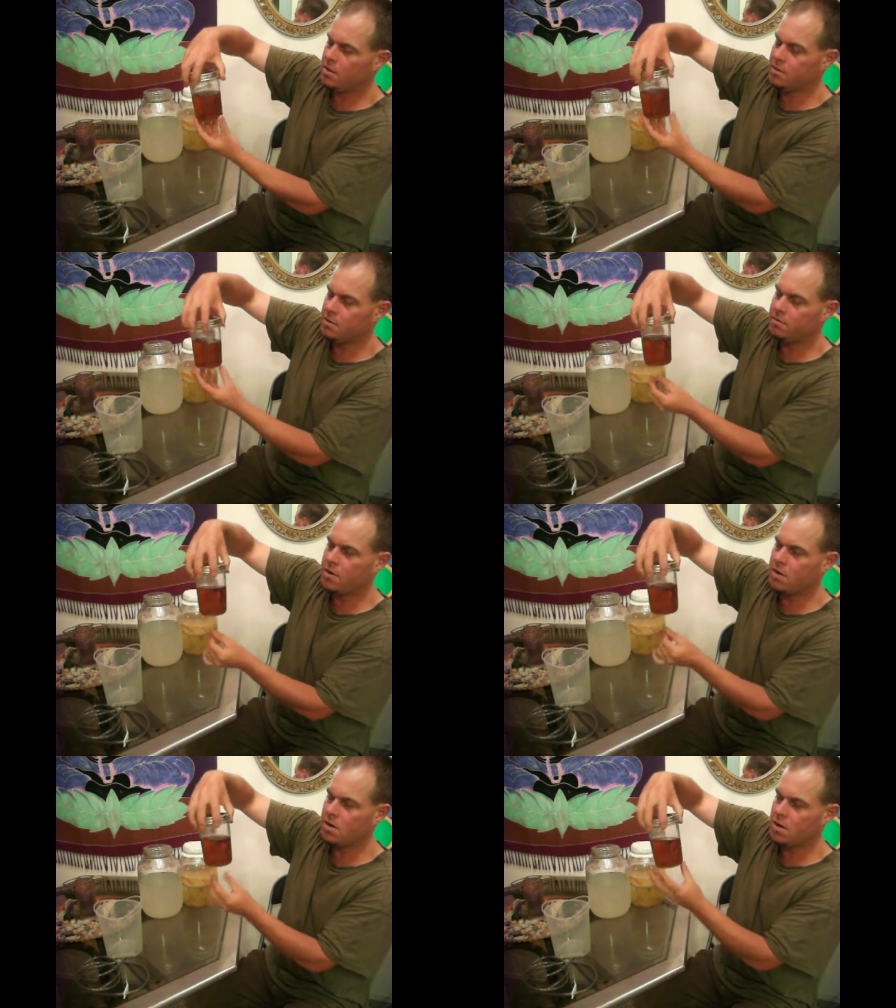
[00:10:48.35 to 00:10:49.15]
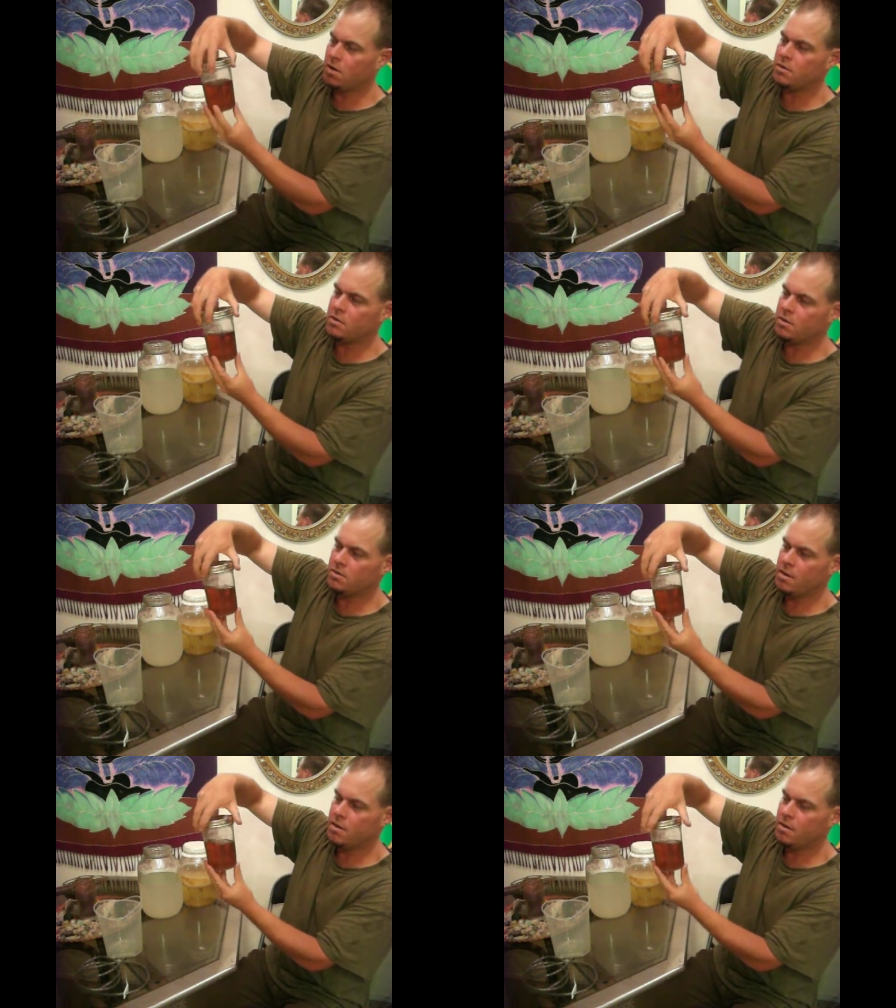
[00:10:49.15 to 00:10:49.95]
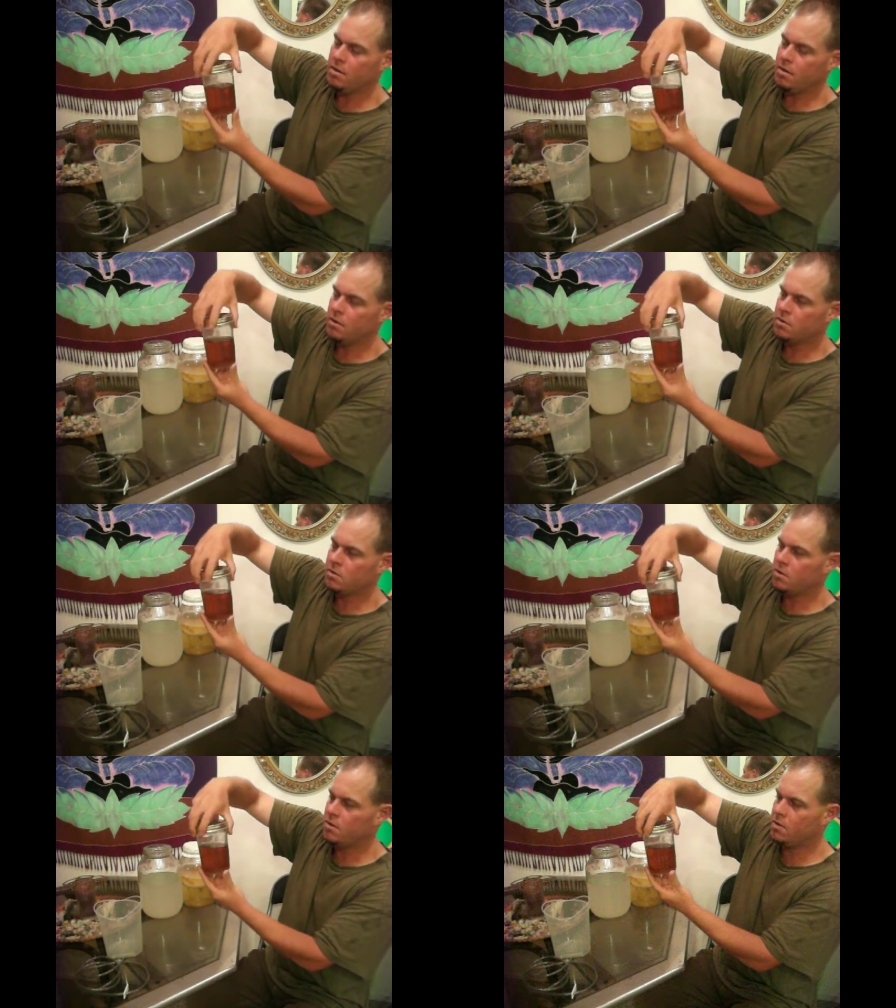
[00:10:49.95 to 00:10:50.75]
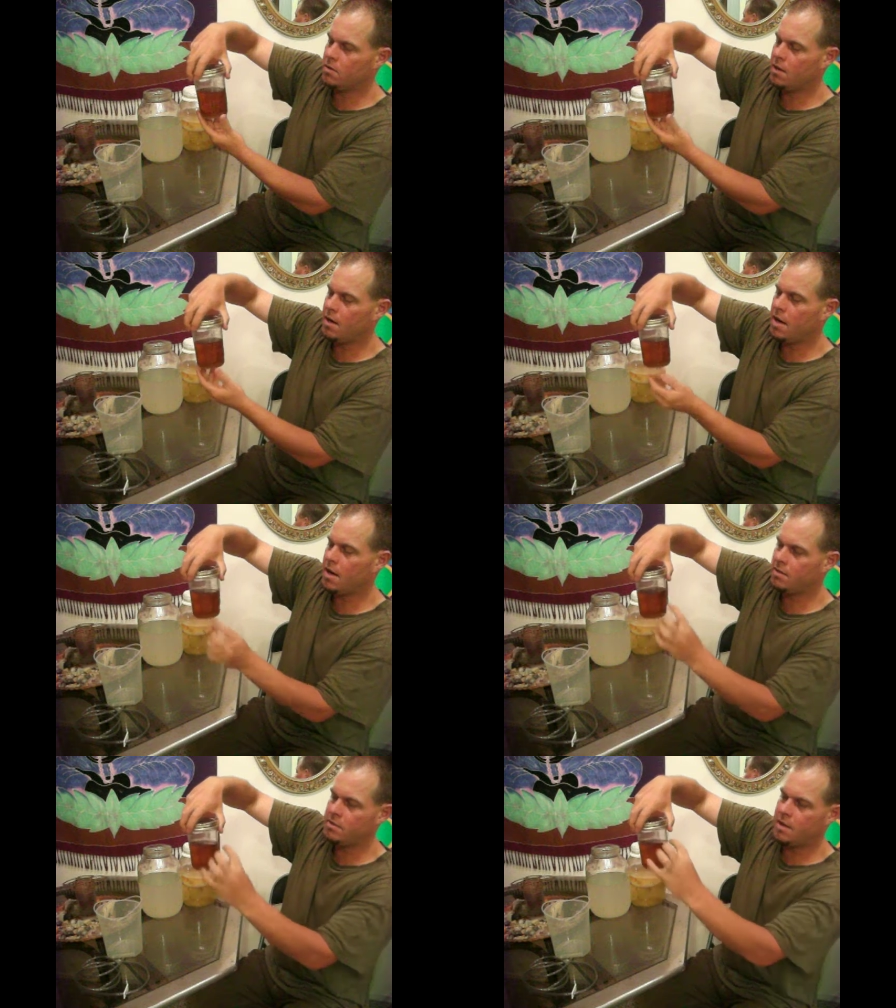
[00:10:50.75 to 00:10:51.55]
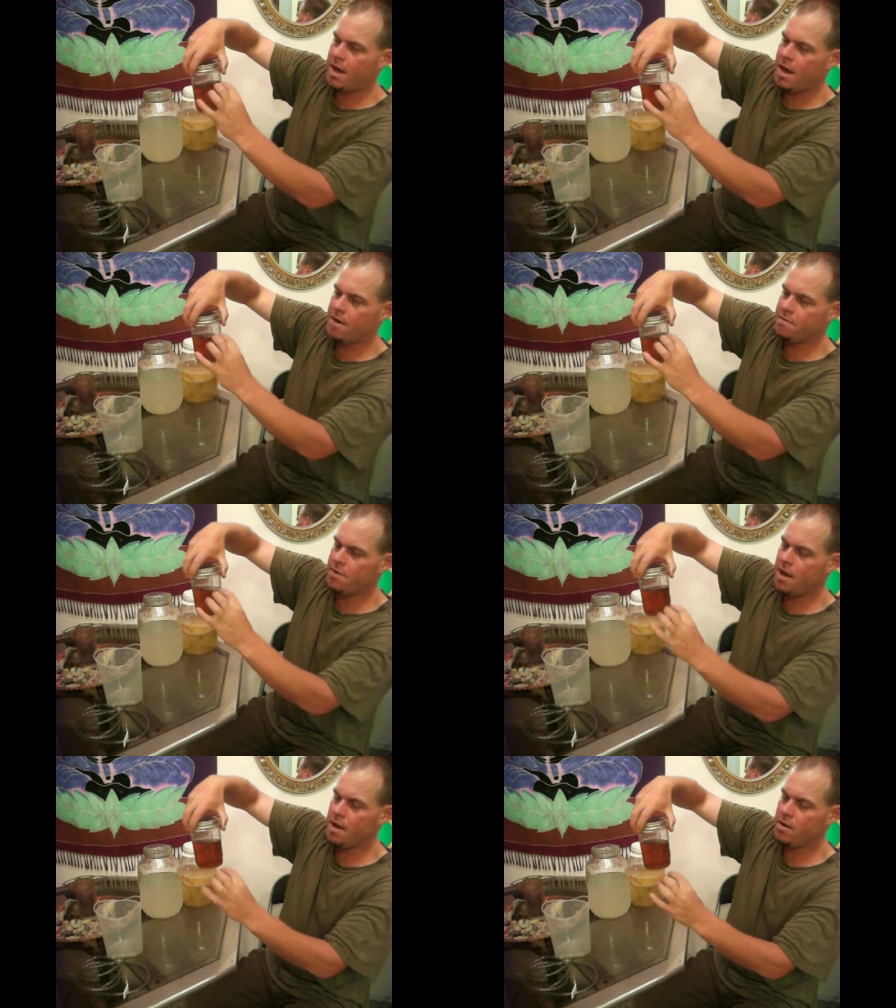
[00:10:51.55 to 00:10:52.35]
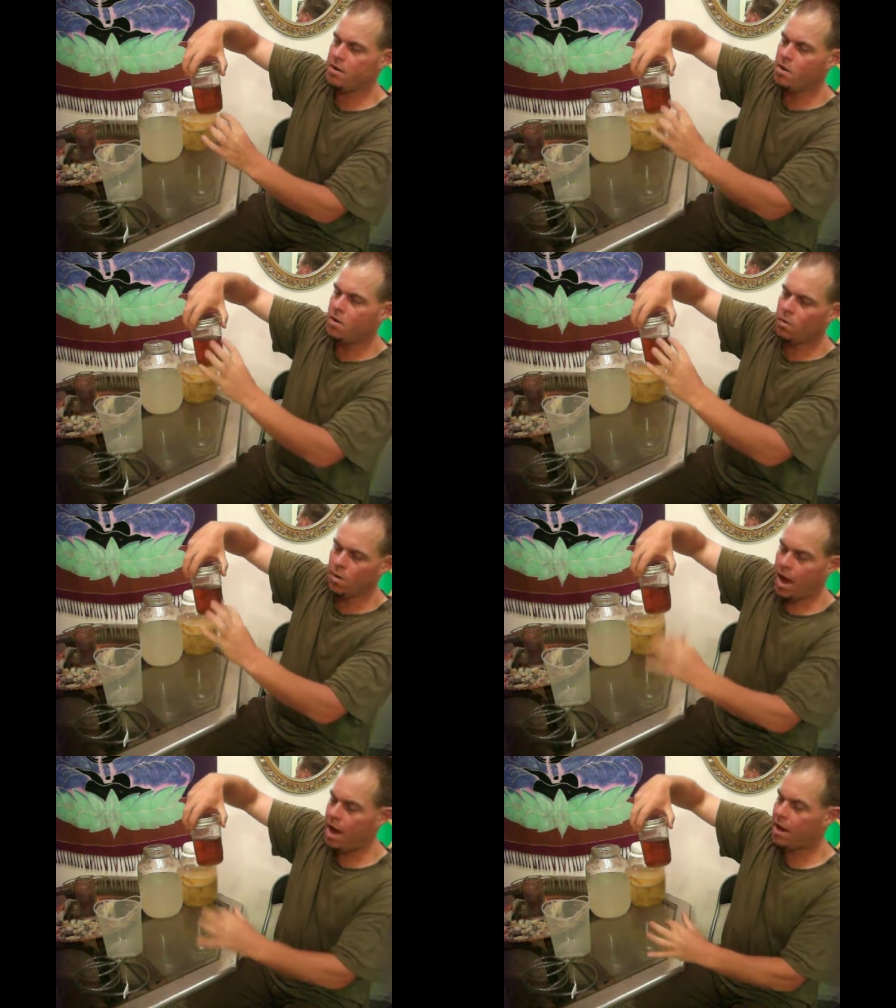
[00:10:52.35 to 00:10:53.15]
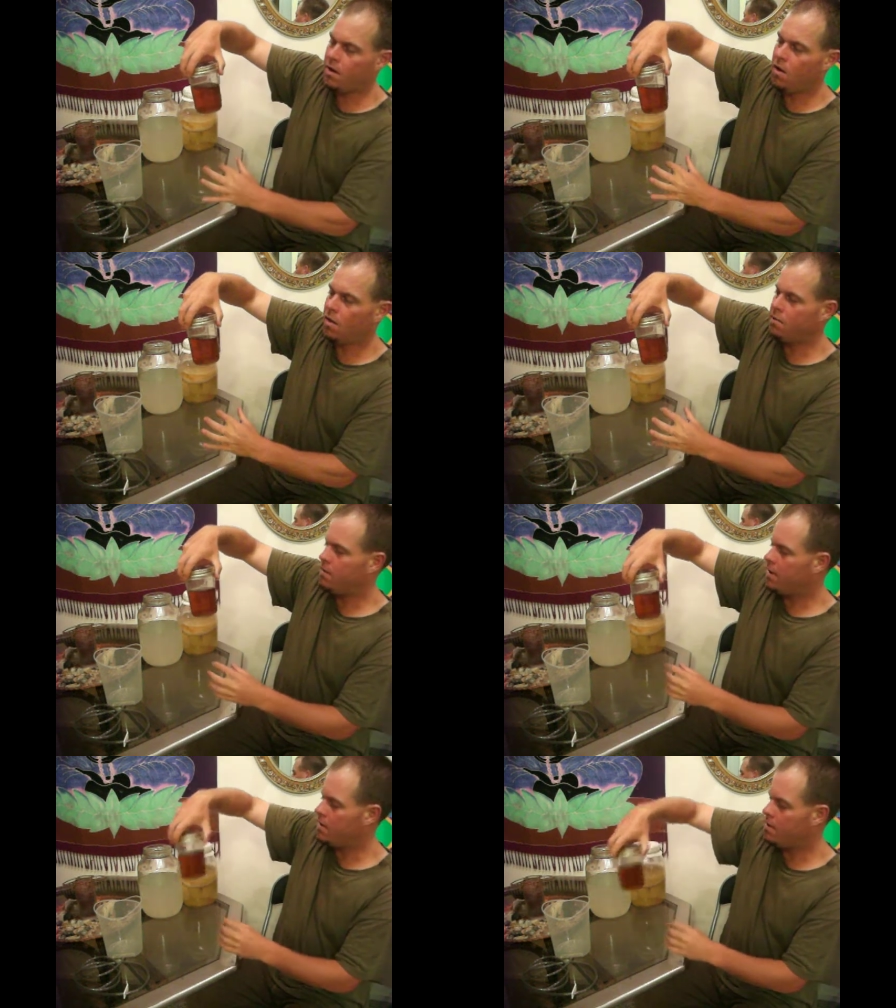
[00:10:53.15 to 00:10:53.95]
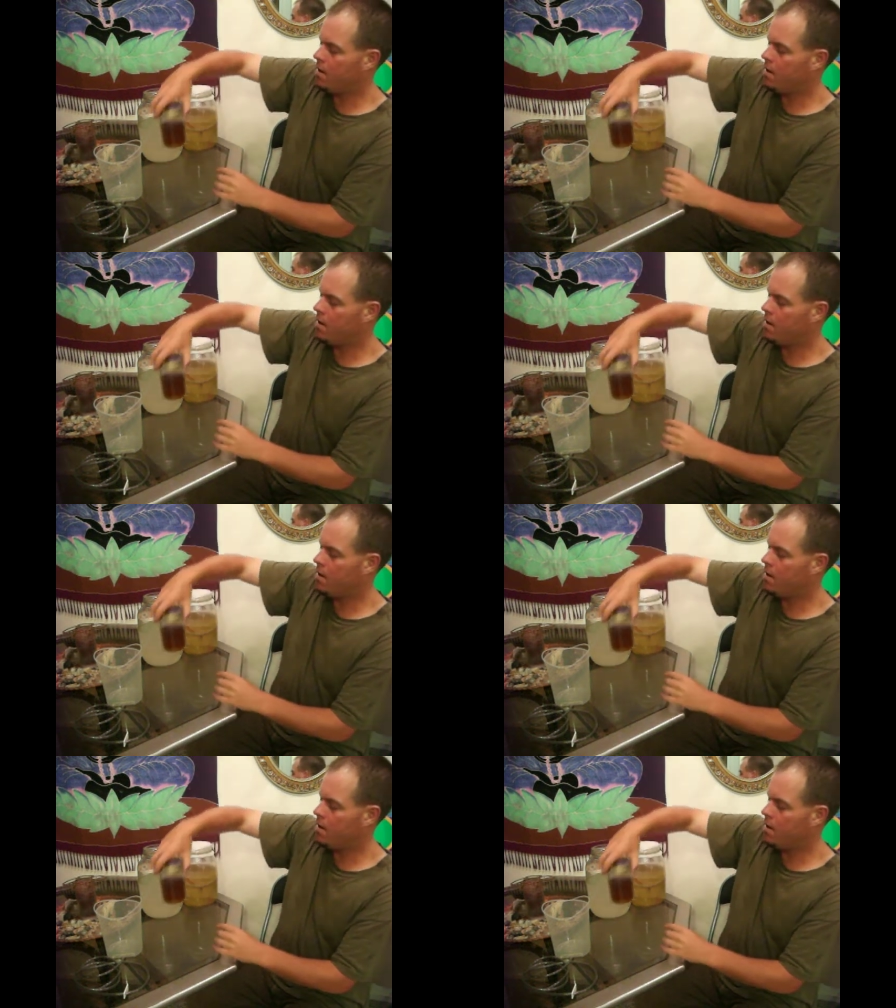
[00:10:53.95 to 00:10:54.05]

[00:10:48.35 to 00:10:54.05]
This is very concentrated, so you can add, say, half that or add all of it.